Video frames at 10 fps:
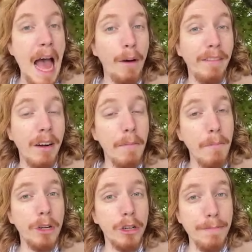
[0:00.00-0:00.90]
However,
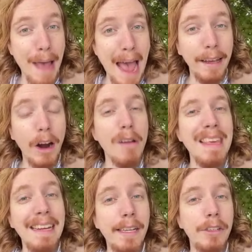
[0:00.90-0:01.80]
more dramatic are
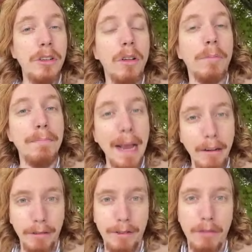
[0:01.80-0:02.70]
the additional
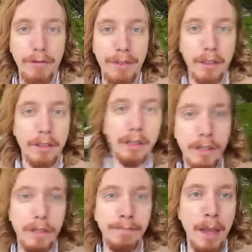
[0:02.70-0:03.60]
microphone
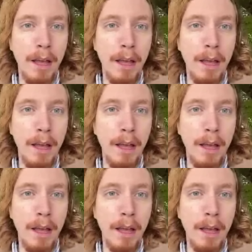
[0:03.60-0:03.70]
filters.